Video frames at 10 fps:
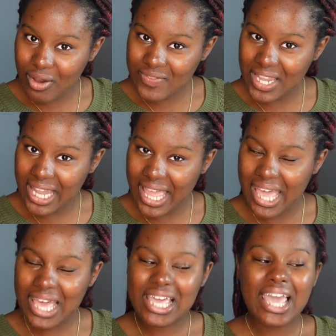of the
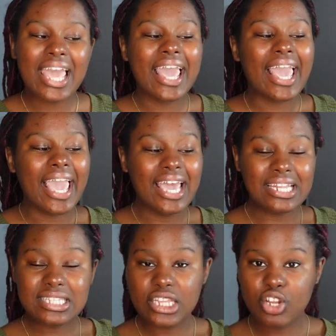leg, and
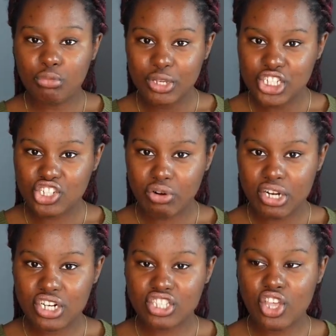it's a little bit
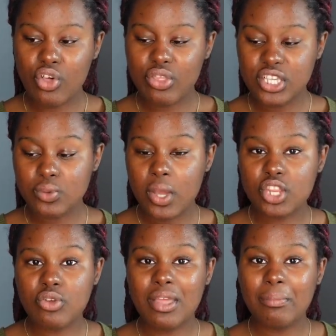shorter. So this
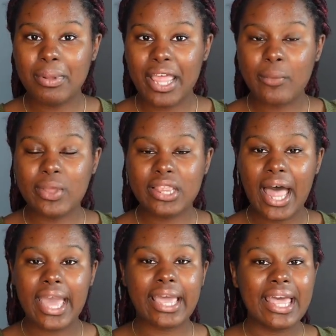one you can play with
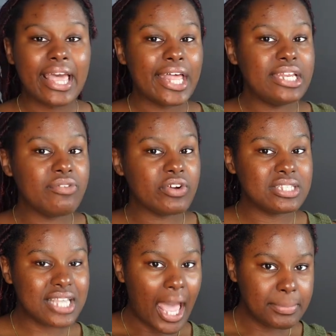like
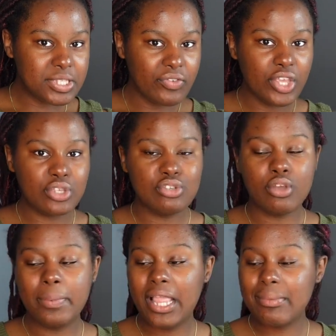different types of heels. You
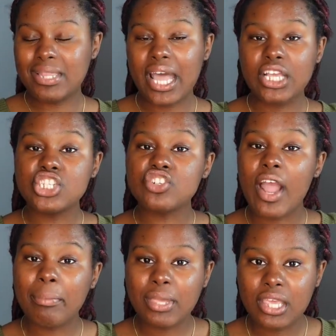could play with like a
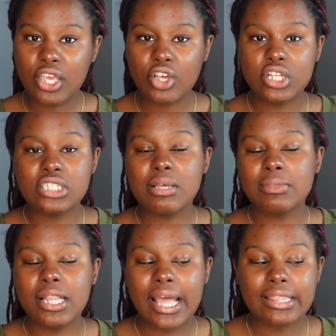strappy heel or
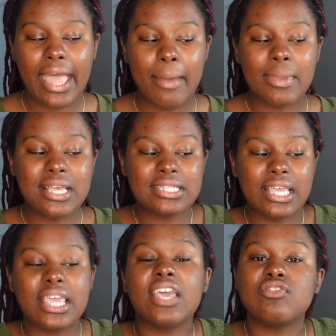something like that, because
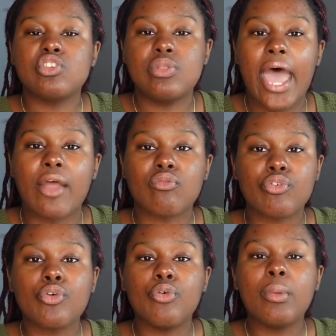it gives you that
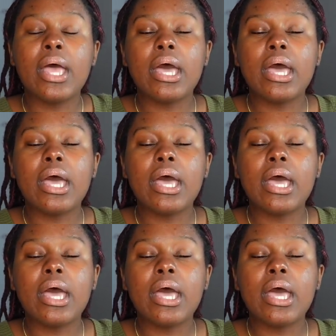room